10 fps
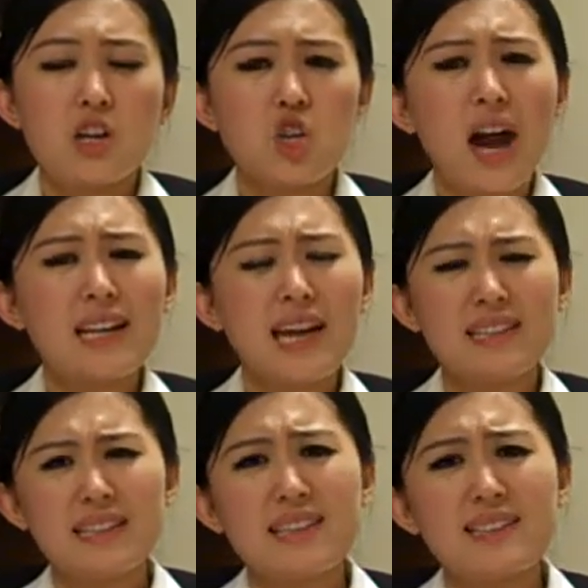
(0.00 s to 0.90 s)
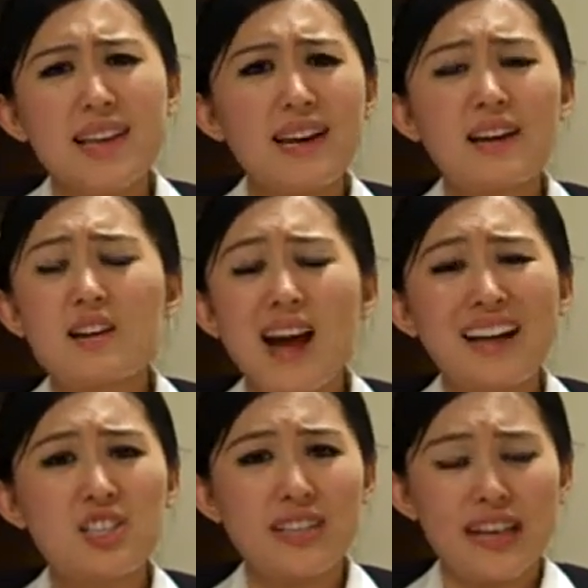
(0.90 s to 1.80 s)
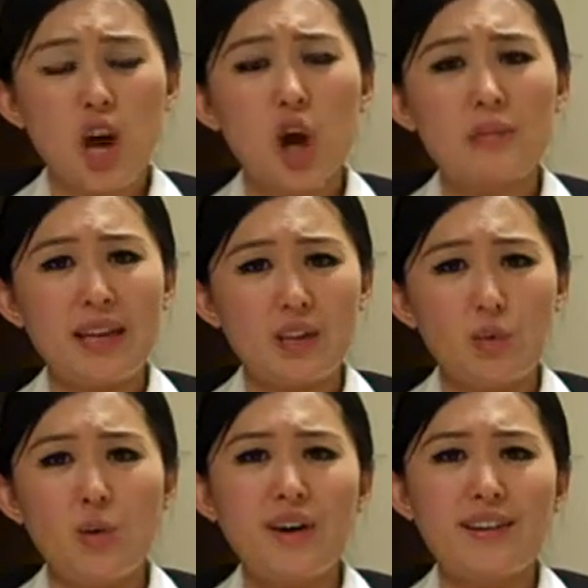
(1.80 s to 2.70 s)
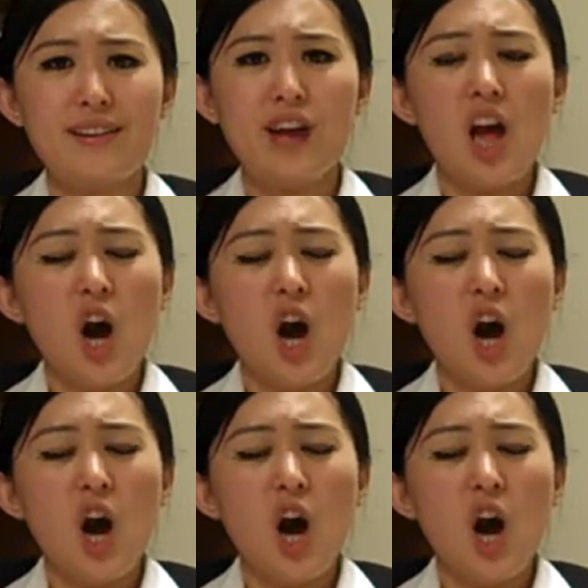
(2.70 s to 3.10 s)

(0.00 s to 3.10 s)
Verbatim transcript: China is the second largest economy in the world.